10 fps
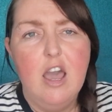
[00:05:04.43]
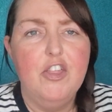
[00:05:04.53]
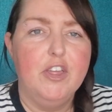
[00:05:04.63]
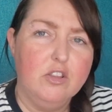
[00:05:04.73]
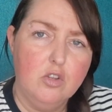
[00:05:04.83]

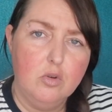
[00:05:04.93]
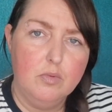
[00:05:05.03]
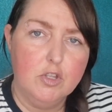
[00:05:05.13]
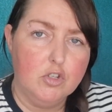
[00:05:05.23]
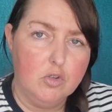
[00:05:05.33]
I think they know
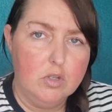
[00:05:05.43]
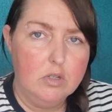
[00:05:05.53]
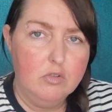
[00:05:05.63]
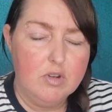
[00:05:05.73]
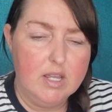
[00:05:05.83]
what they're
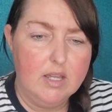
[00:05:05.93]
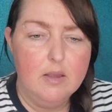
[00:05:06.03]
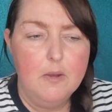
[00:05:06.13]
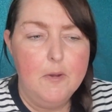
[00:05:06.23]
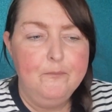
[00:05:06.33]
doing,
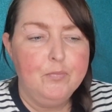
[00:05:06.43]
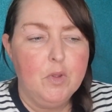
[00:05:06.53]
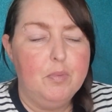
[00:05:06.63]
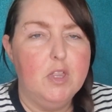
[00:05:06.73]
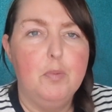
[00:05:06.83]
right?
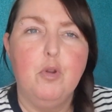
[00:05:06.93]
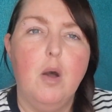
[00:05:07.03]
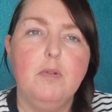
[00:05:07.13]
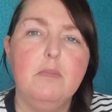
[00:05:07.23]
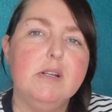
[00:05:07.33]
But the
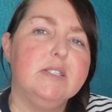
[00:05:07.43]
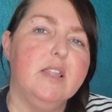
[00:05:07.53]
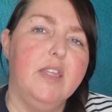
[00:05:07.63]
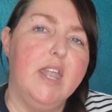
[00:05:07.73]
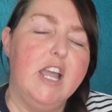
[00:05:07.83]
problem is
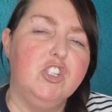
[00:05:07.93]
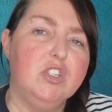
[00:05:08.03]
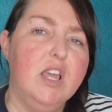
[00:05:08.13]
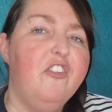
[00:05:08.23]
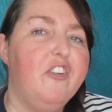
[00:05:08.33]
that they're
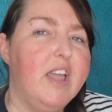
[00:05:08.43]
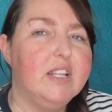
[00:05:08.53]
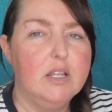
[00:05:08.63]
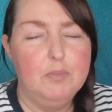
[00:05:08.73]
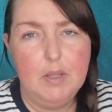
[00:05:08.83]
actually
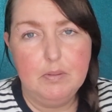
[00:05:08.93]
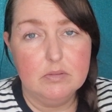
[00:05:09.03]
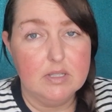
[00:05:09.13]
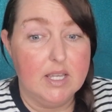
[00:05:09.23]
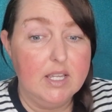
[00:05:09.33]
affecting
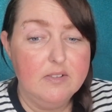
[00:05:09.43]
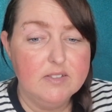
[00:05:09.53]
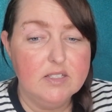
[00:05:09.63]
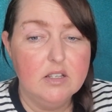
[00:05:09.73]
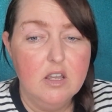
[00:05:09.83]
people's
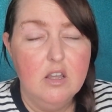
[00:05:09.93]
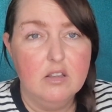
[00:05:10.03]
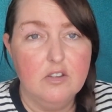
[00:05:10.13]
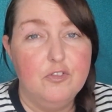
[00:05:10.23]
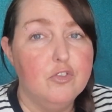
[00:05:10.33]
lives.
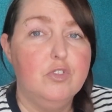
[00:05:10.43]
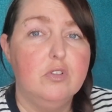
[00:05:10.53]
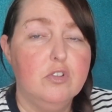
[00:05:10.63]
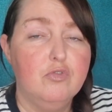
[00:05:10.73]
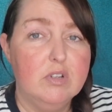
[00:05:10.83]
Like, for
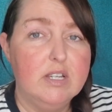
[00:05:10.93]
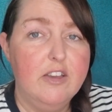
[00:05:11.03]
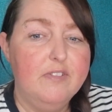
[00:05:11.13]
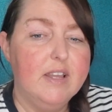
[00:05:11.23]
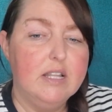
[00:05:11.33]
real, they're really
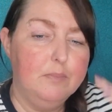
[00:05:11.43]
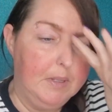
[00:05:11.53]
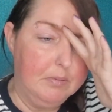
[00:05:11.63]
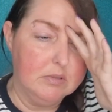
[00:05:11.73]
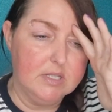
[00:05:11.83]
affecting
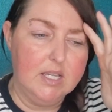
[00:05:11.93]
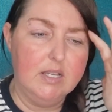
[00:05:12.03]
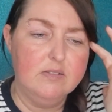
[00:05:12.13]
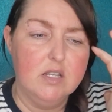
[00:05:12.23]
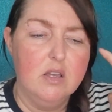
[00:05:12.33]
people's
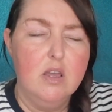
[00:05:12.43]
lives.